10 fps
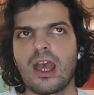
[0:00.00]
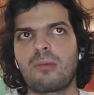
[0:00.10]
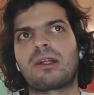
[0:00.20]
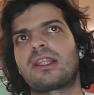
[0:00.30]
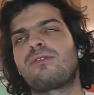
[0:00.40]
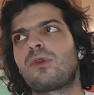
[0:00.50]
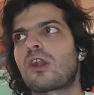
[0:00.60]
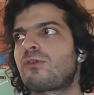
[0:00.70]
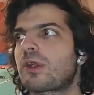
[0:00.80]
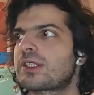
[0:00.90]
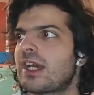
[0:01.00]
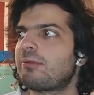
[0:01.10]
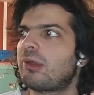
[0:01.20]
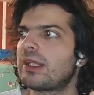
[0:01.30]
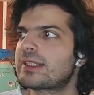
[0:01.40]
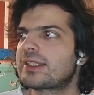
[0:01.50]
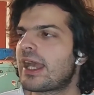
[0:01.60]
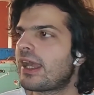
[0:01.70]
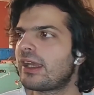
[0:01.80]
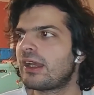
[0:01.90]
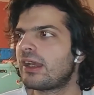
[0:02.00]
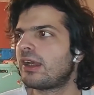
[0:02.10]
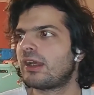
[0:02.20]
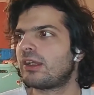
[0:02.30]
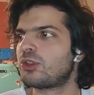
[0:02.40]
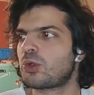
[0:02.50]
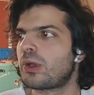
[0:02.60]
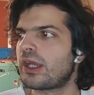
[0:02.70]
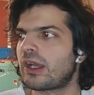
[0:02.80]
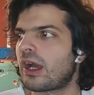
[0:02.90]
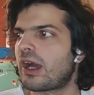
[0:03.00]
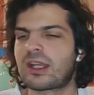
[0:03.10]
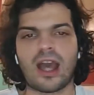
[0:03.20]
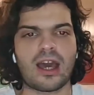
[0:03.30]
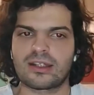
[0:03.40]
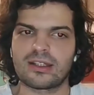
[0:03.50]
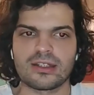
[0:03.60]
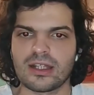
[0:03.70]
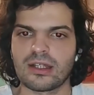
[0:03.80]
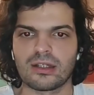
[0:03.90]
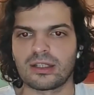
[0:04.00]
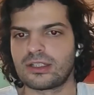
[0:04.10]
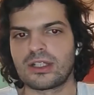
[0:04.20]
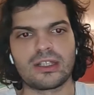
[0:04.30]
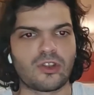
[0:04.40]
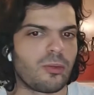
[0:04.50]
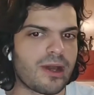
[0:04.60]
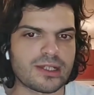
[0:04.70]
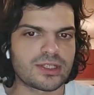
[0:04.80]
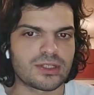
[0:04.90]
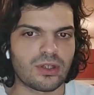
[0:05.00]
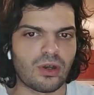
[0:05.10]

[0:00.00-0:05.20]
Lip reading: But if you are, for example, let's say doing a cart in the e-commerce,